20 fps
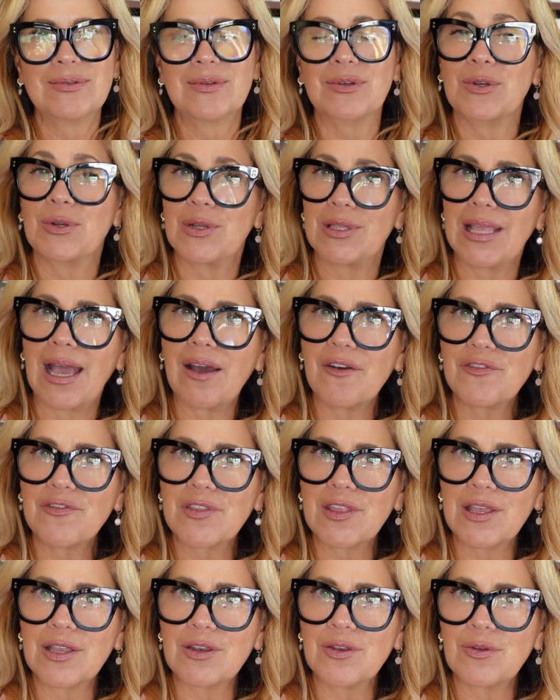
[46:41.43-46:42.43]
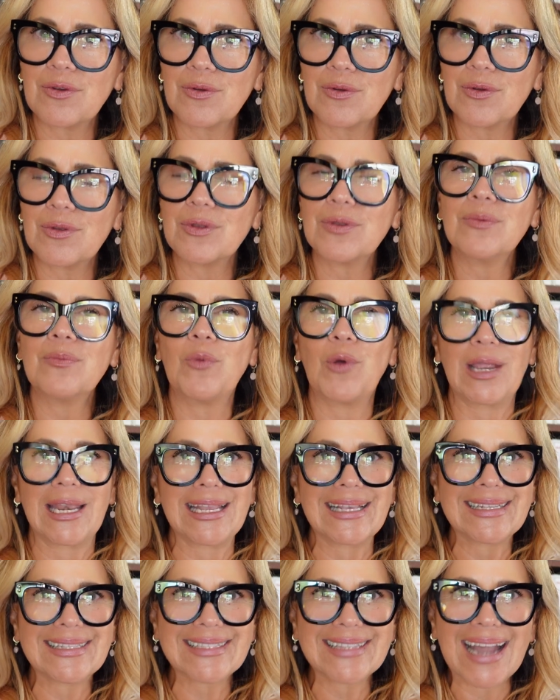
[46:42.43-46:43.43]
good afternoon,
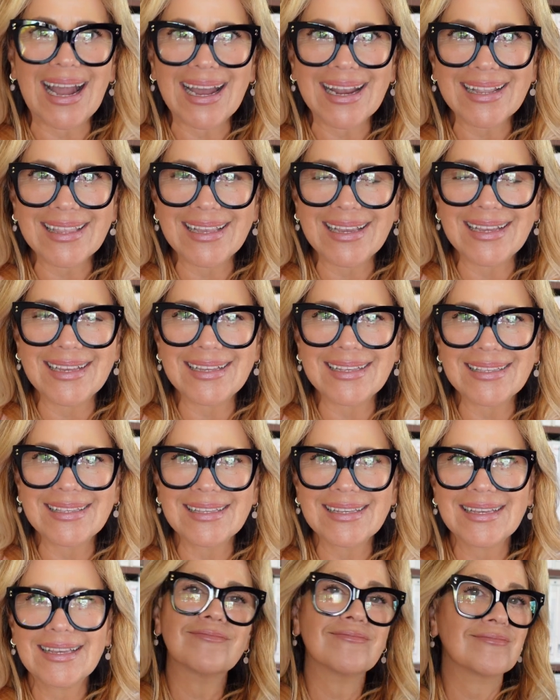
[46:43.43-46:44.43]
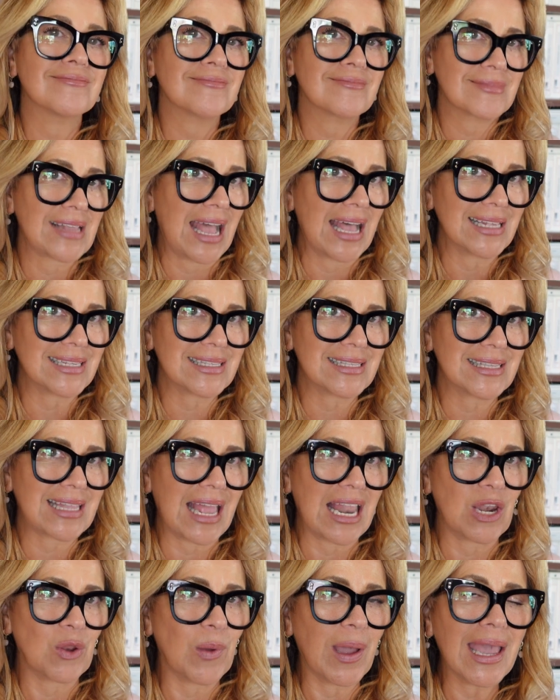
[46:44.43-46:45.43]
buenas tardes,
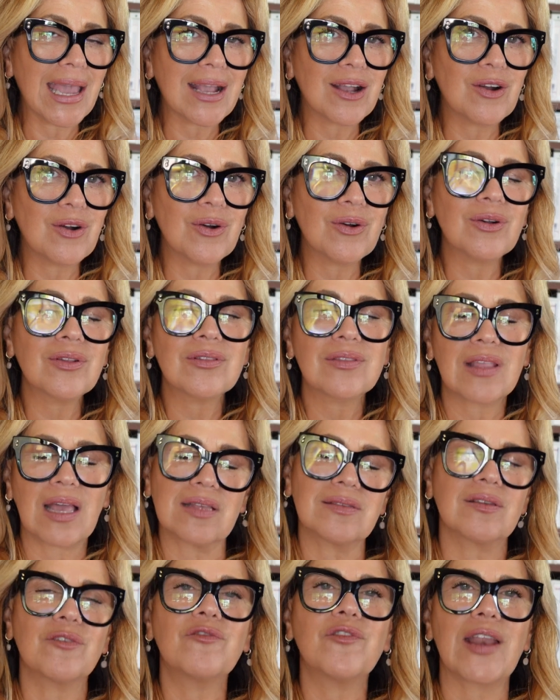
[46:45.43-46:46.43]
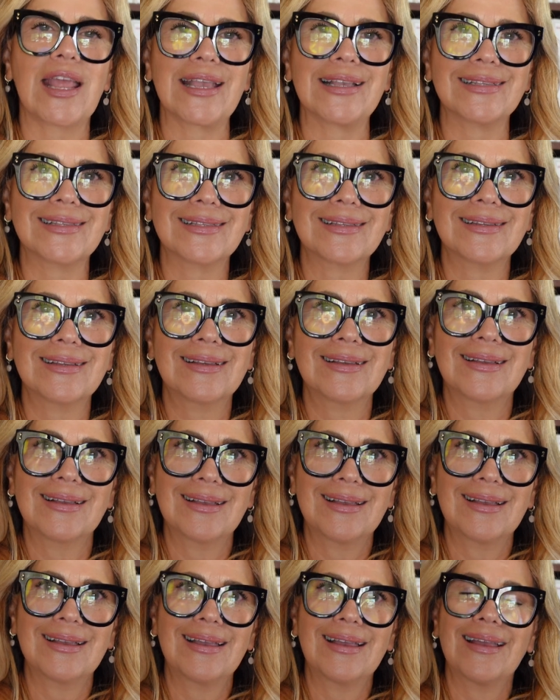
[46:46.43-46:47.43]
hasta luego. That's a phrase.
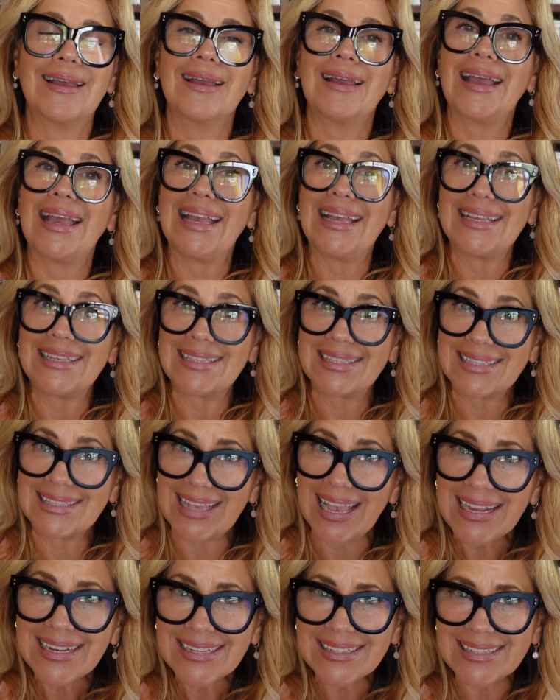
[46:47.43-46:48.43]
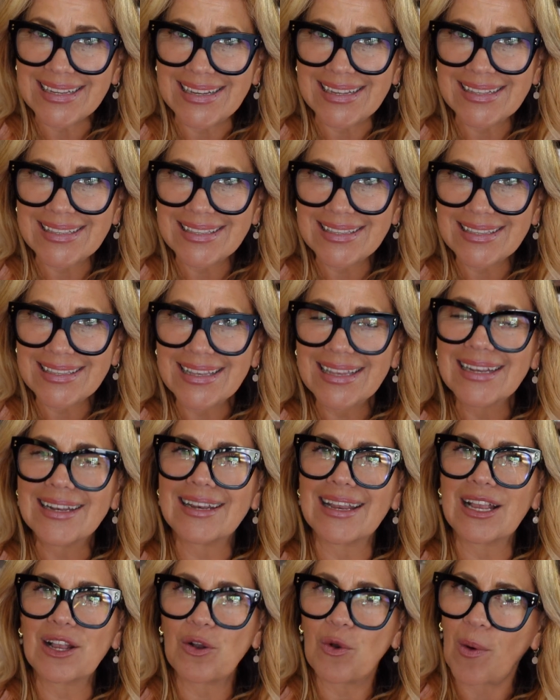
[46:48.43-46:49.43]
A sentence
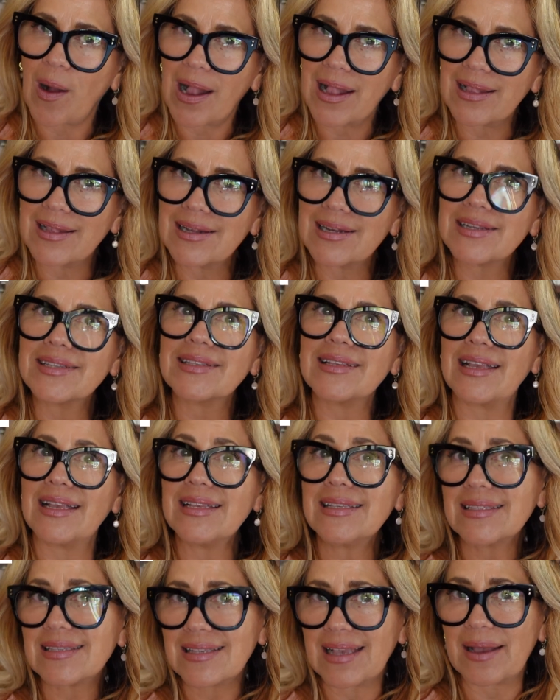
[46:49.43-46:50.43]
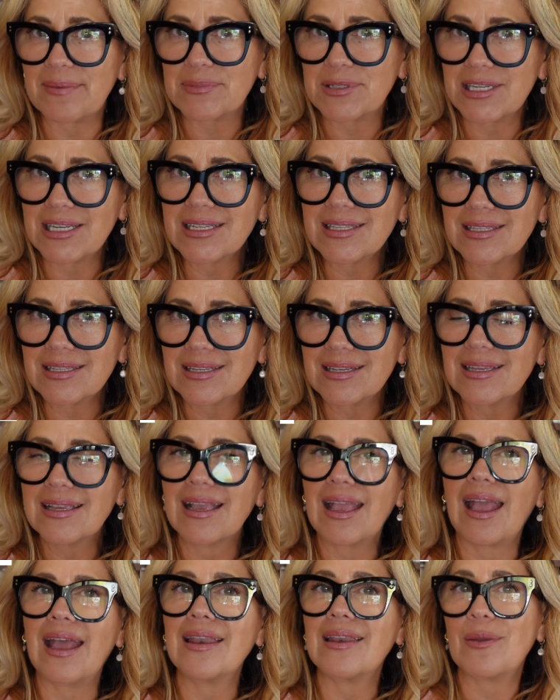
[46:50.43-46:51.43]
requires a subject
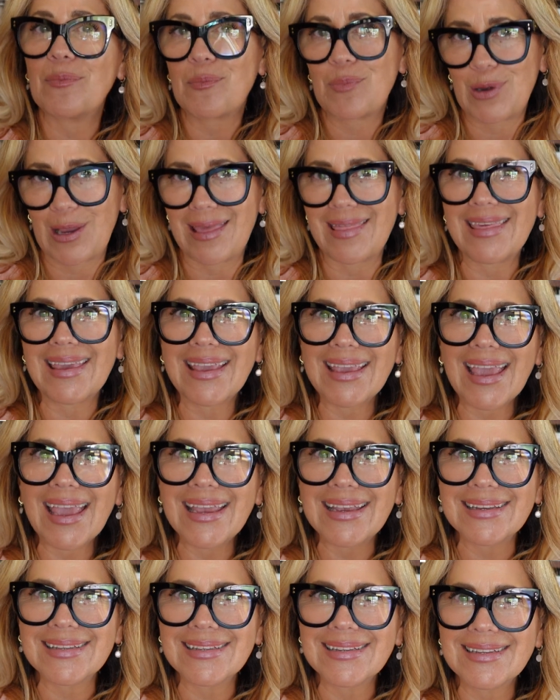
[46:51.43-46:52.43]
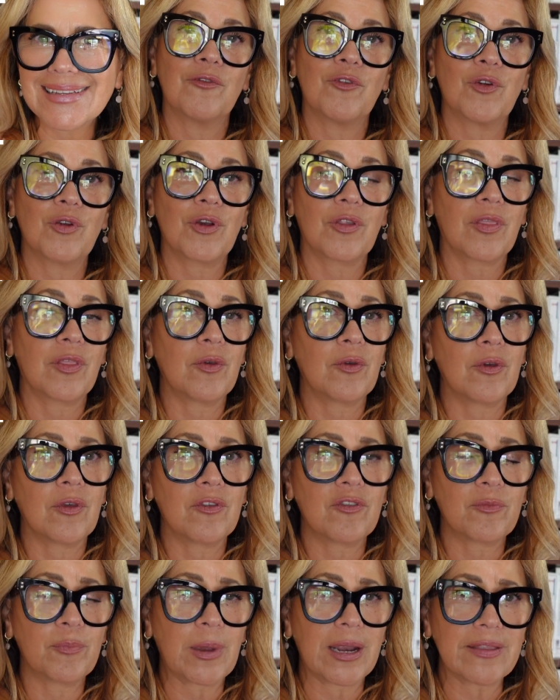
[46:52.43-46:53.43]
and a predicate. For
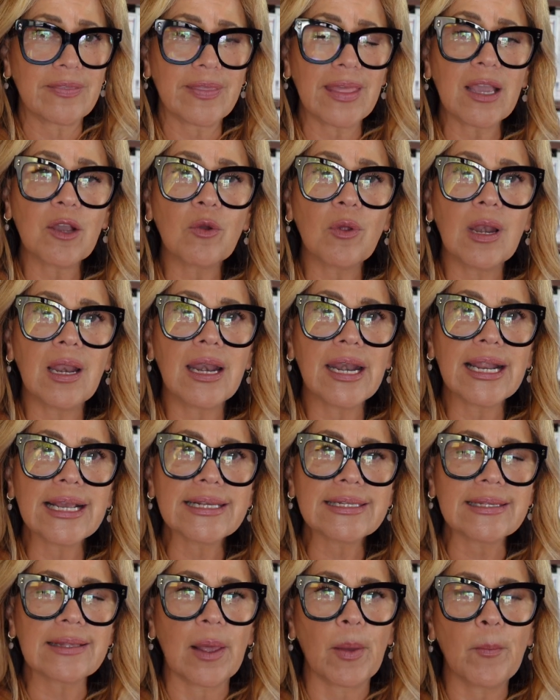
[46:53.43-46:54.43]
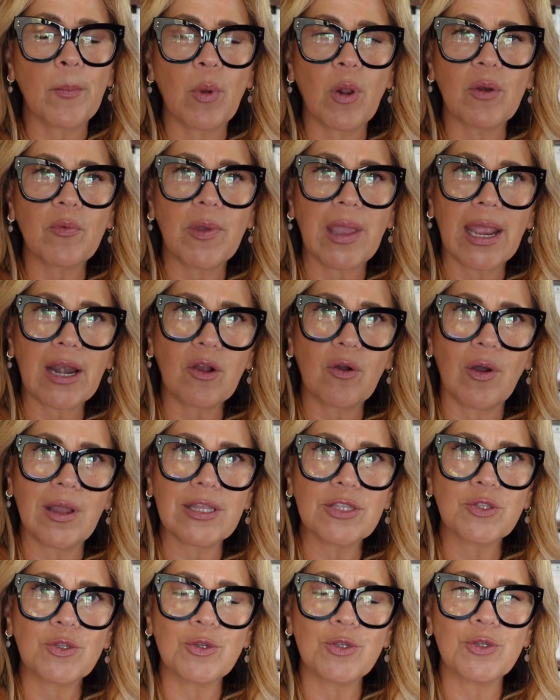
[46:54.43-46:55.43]
this particular example, we are
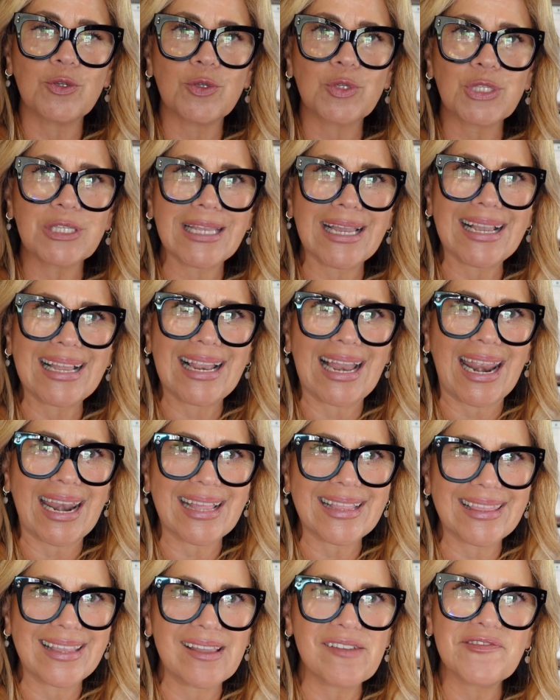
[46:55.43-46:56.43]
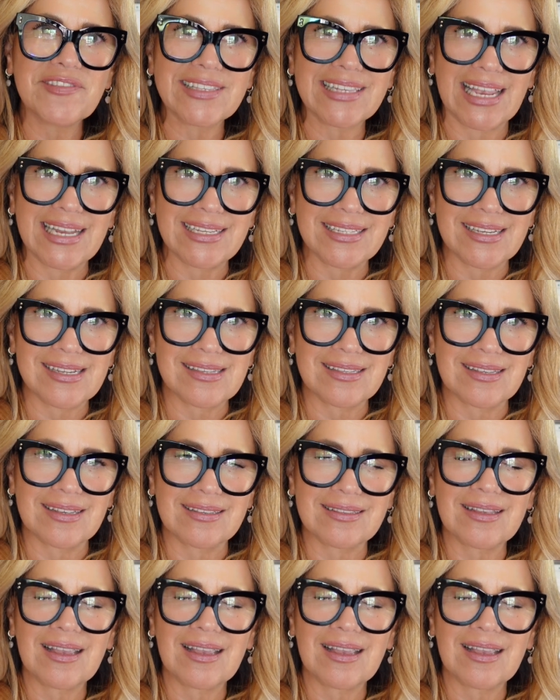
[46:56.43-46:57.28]
going to use declarative sentences.